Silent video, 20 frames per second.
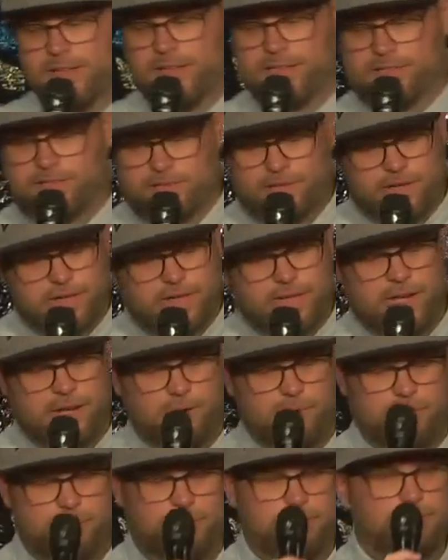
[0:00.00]
it started
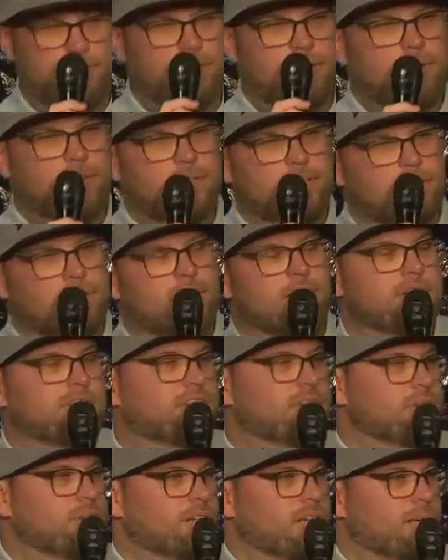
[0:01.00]
out with her
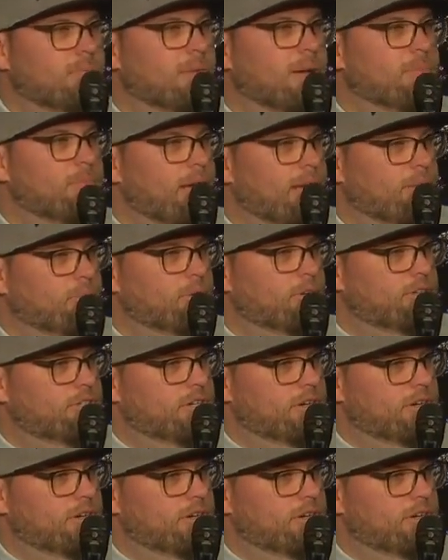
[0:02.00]
chewing up my MacBook